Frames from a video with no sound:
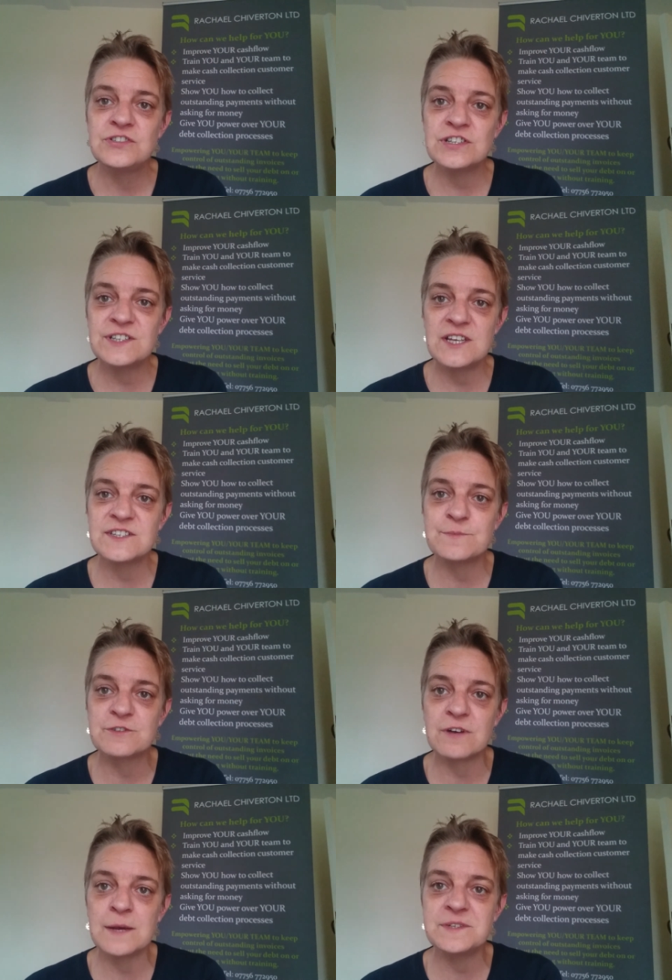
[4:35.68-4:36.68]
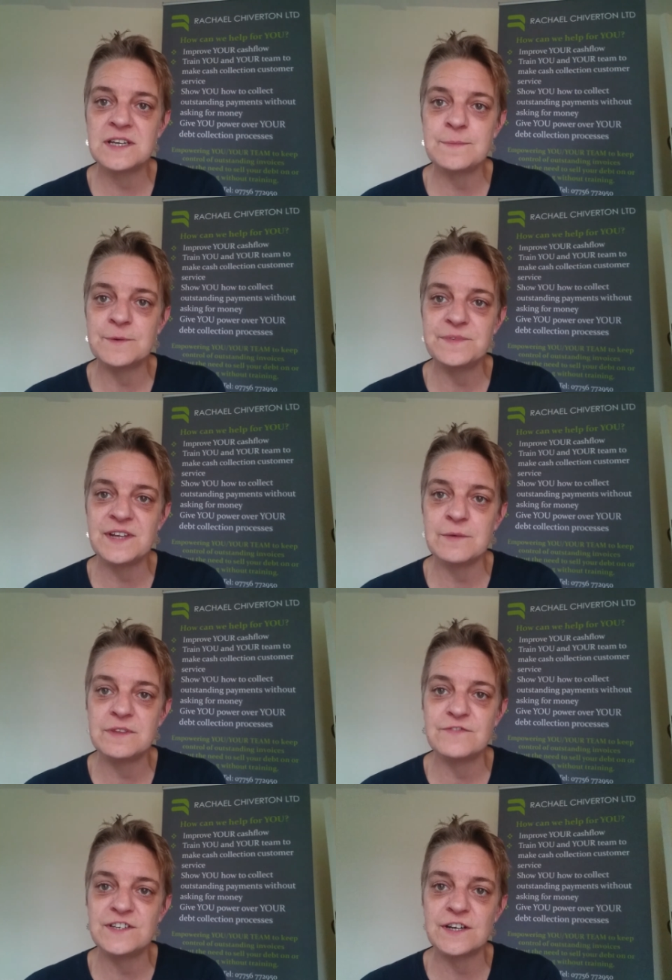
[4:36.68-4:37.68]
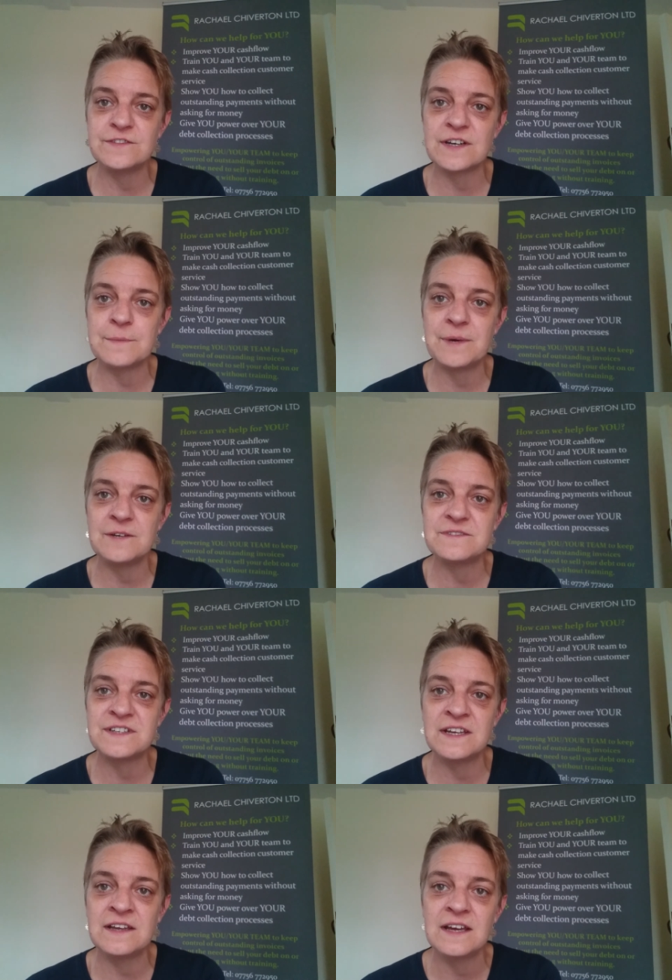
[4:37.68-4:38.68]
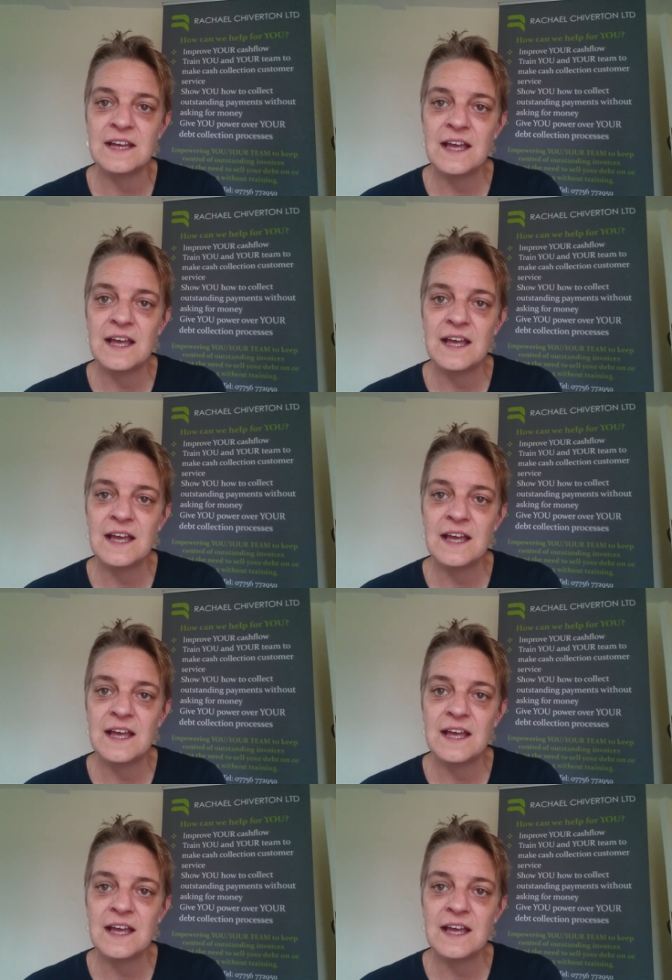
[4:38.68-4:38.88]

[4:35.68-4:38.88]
Just hit subscribe to keep up to date with the videos that I'm posting,